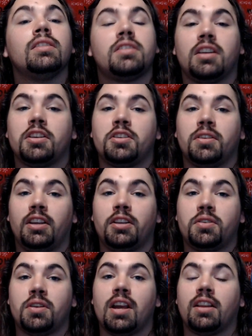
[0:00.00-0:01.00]
sexually
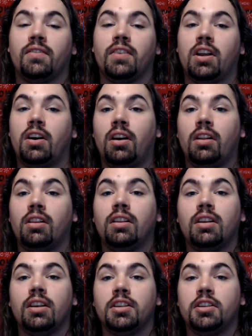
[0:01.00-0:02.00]
attractive at all
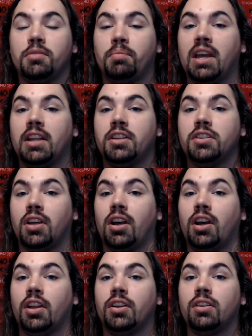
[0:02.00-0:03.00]
depends
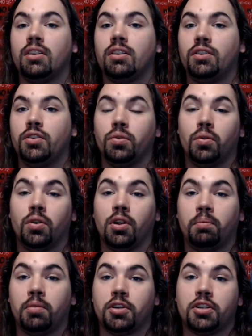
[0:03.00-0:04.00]
on
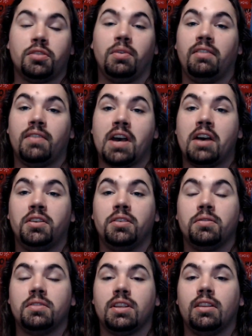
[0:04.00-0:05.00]
your pursuing
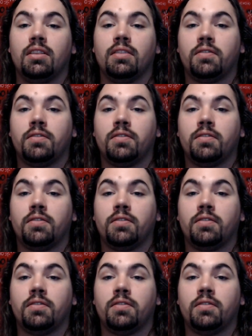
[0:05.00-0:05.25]
values in the